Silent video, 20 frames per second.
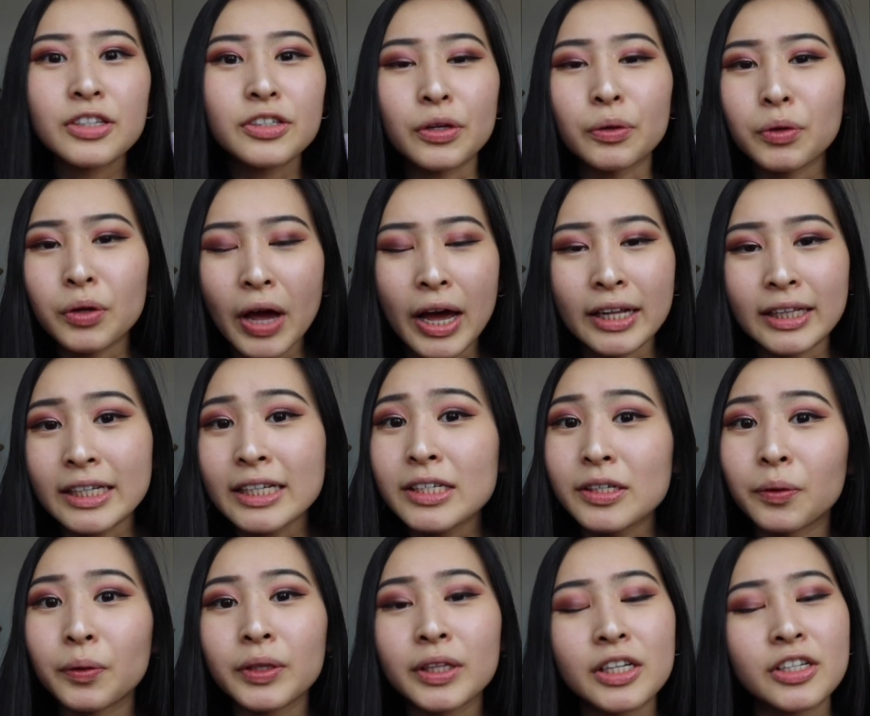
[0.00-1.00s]
So at least
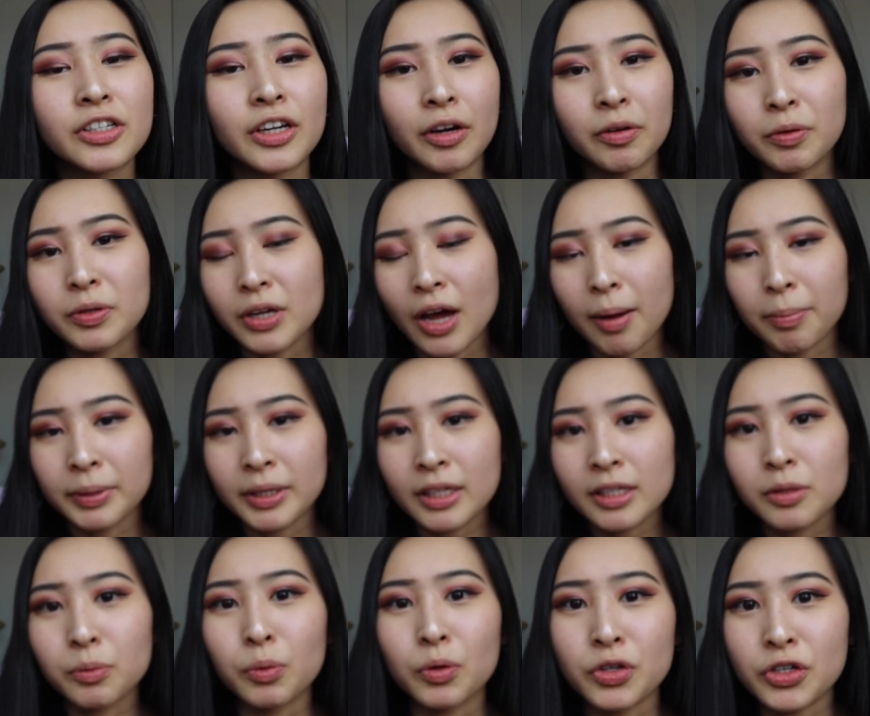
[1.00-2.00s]
knowing these general
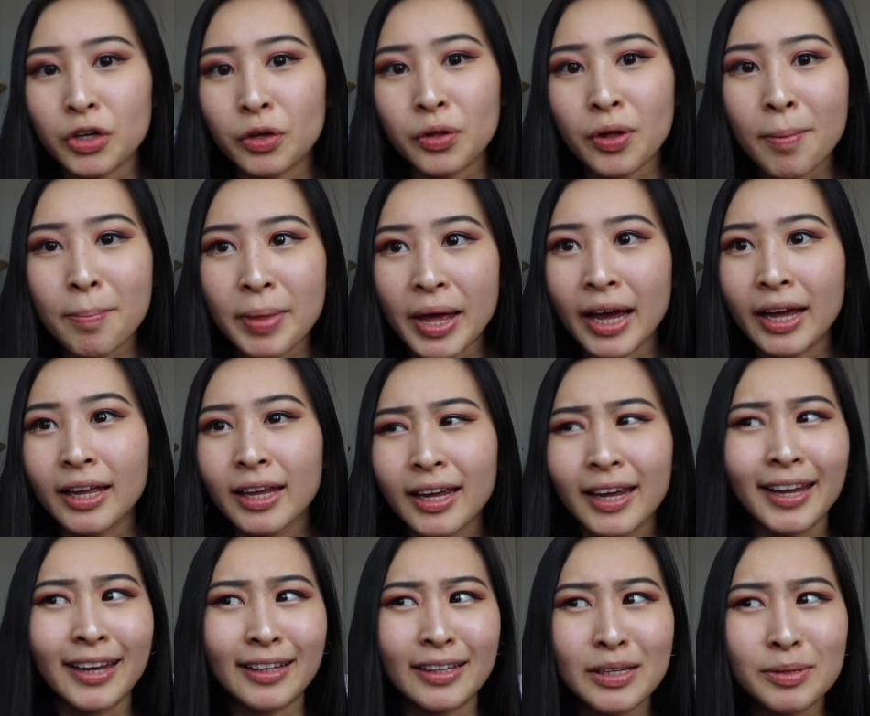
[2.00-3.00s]
topics will show them that,
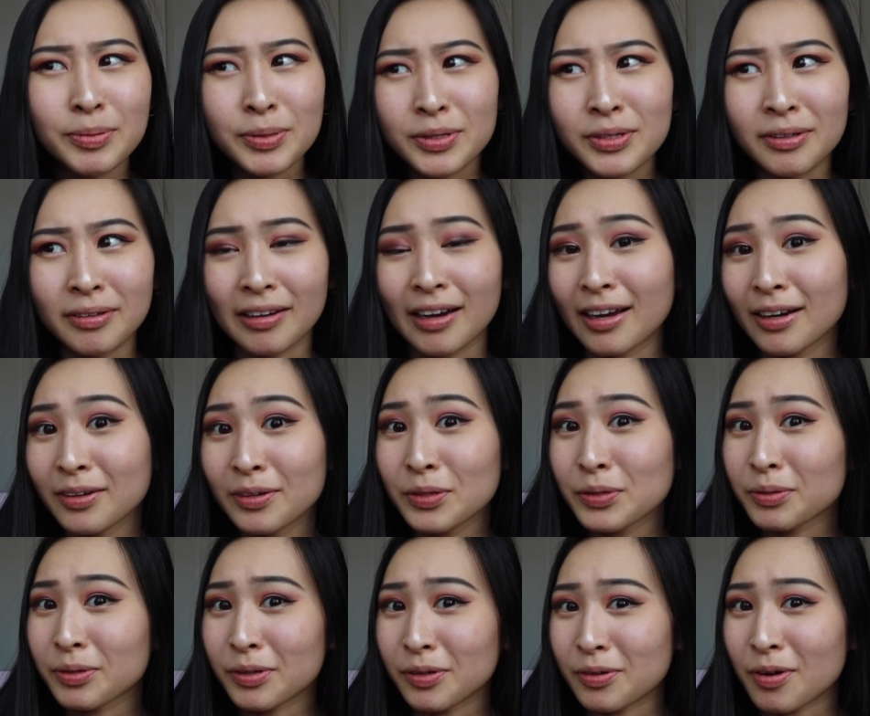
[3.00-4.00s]
hey, this person kind of knows
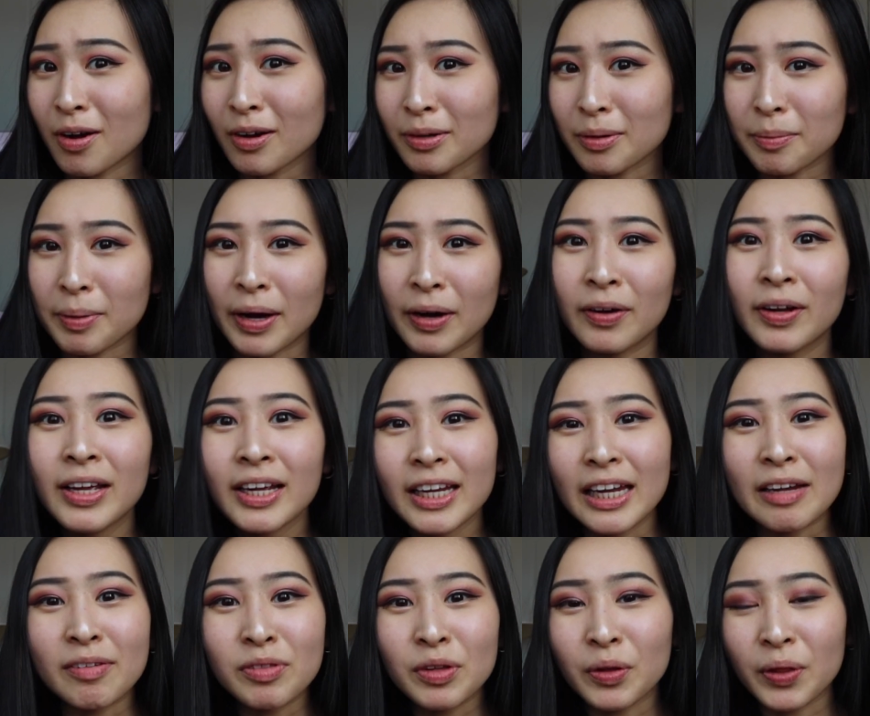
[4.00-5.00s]
what they're talking about,
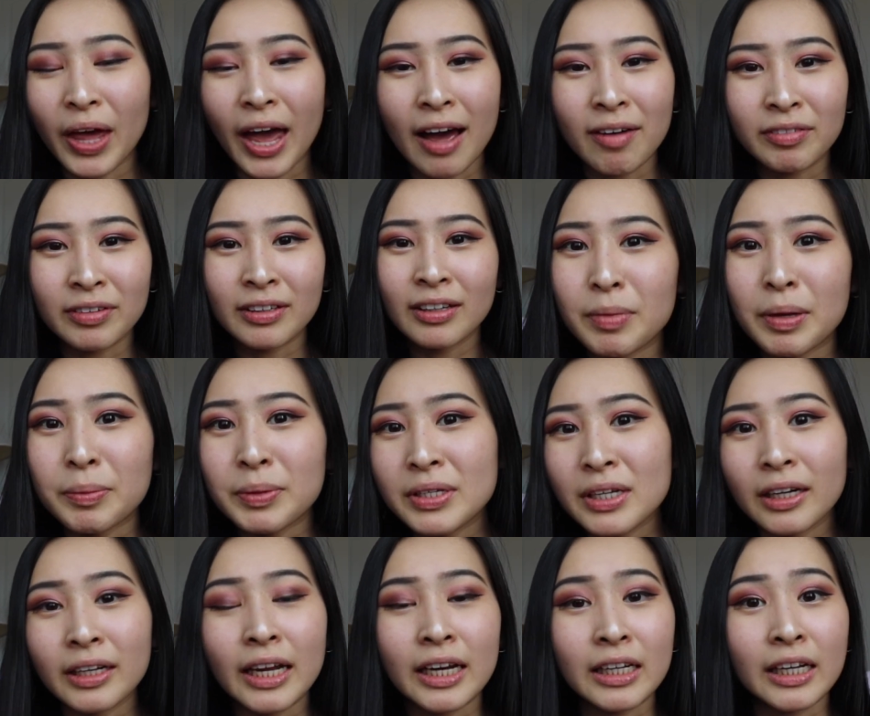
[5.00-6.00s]
even though they haven't maybe
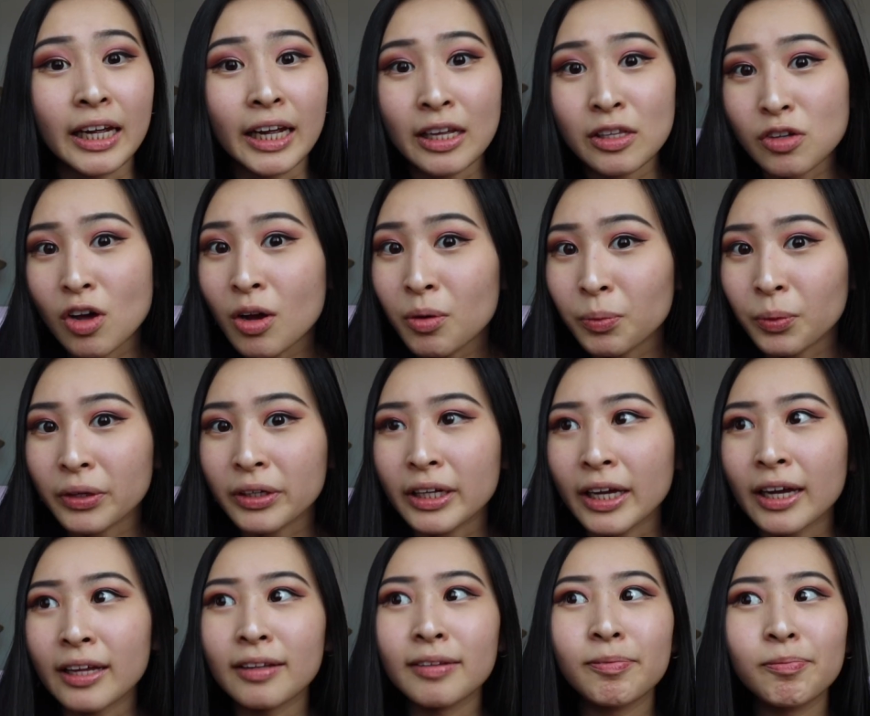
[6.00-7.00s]
done any hands-on work
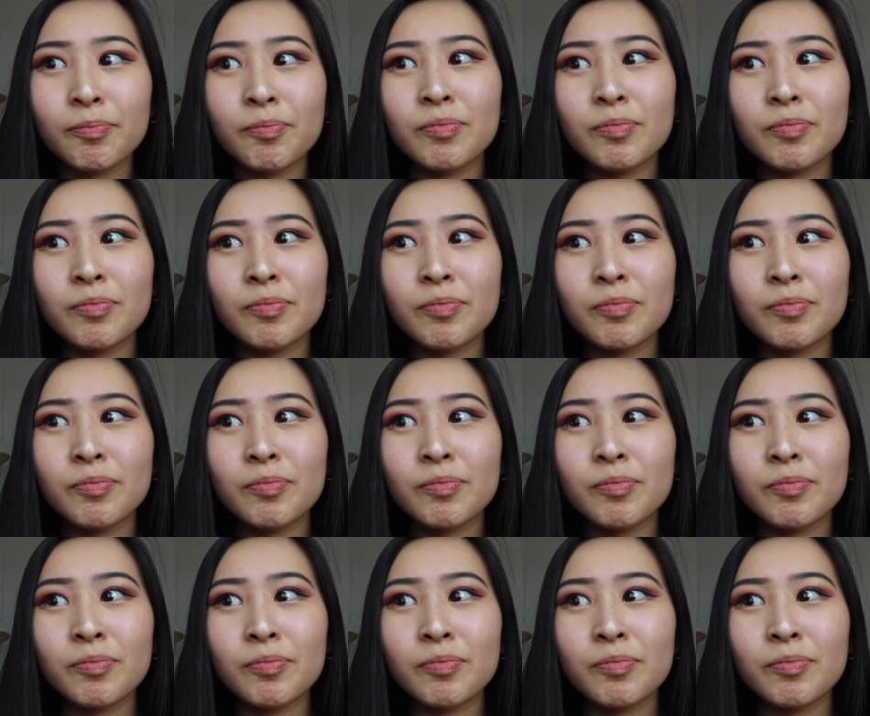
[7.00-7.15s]
yet.